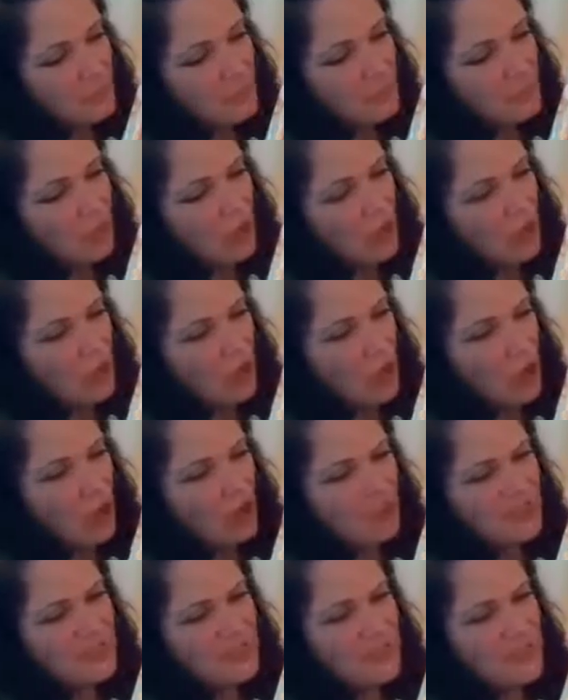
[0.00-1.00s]
Her
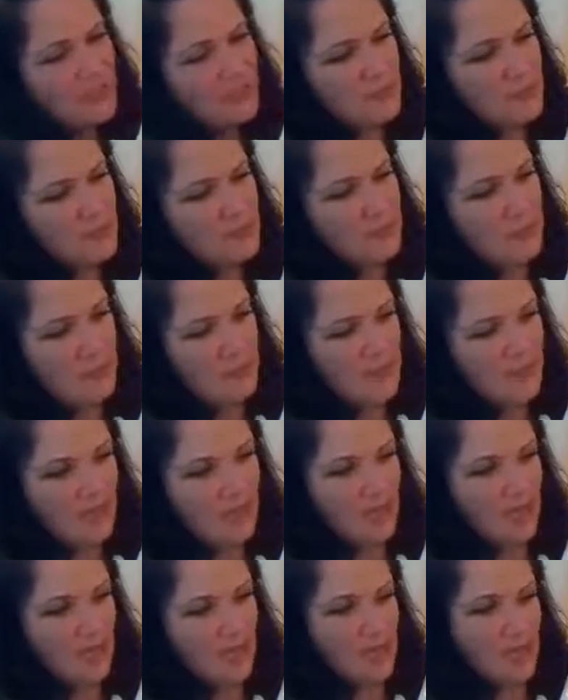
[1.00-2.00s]
heart skipped a beat
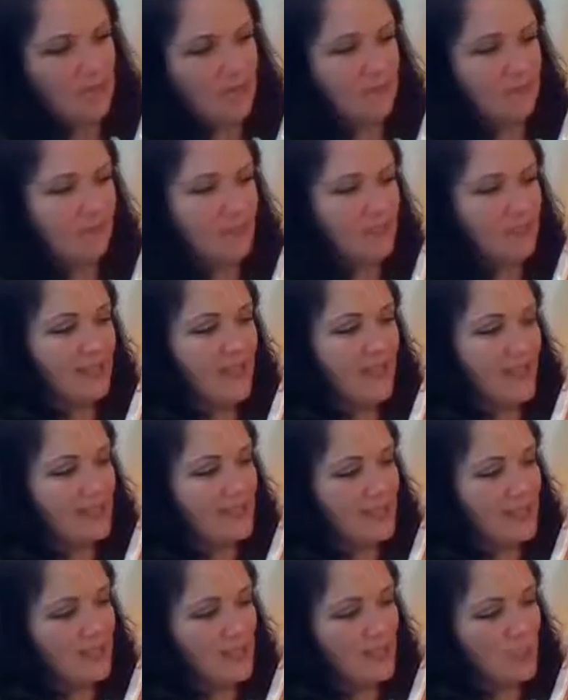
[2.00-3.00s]
as she
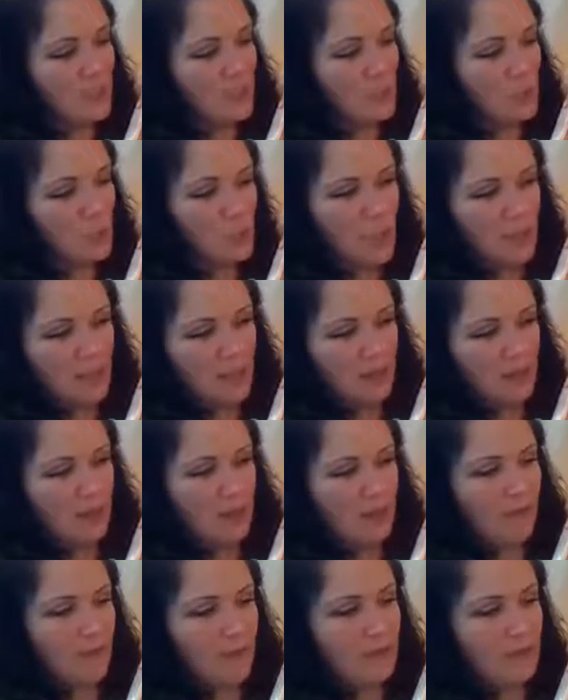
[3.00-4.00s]
realized each one
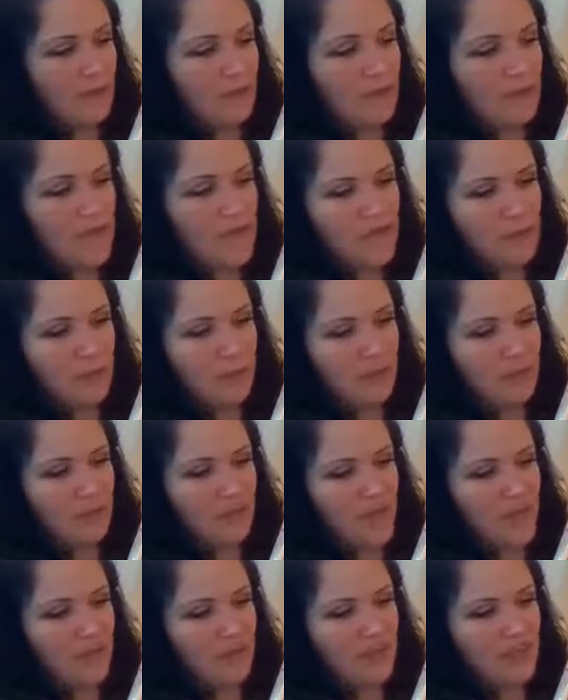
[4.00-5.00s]
of her neighbors
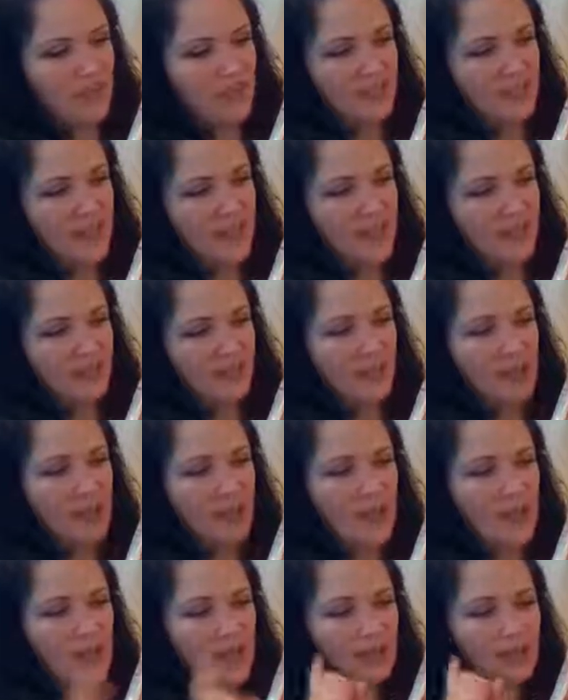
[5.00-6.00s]
have said,
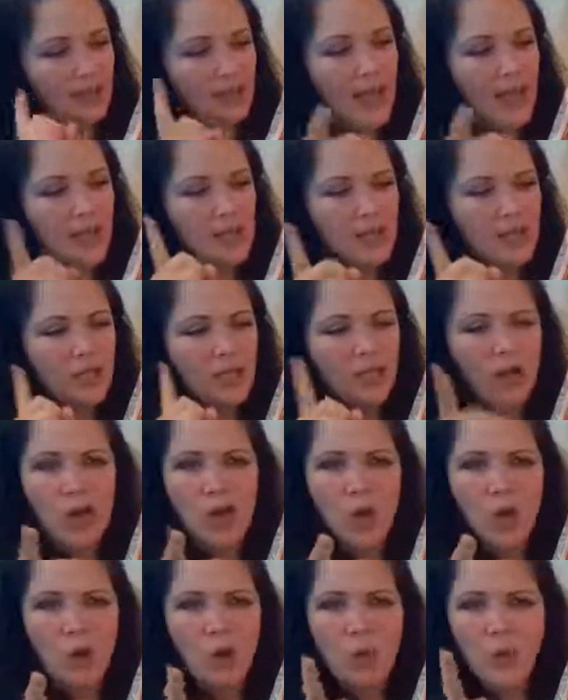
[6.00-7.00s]
"Let me
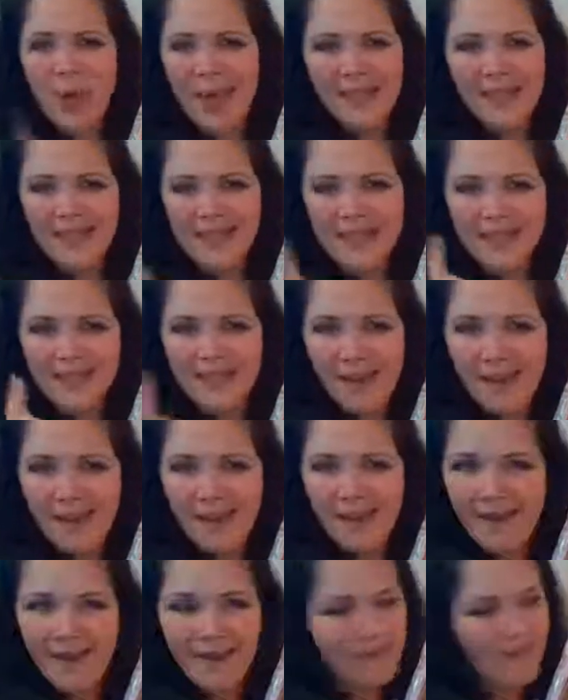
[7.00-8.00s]
know when it's
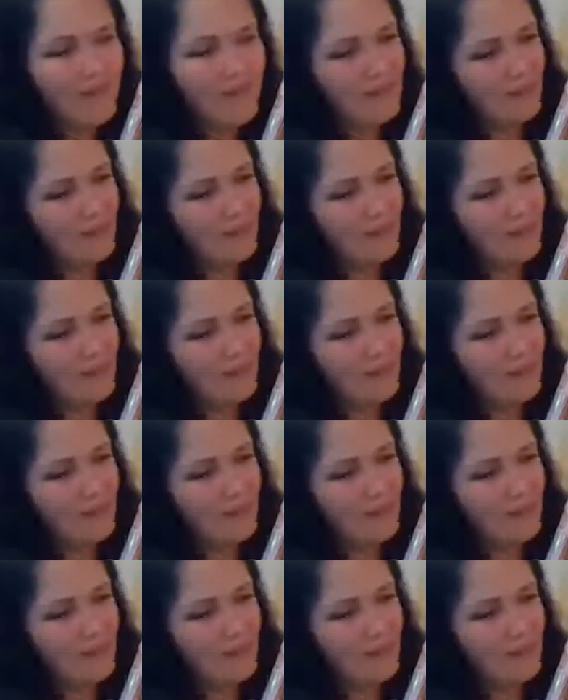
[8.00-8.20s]
done."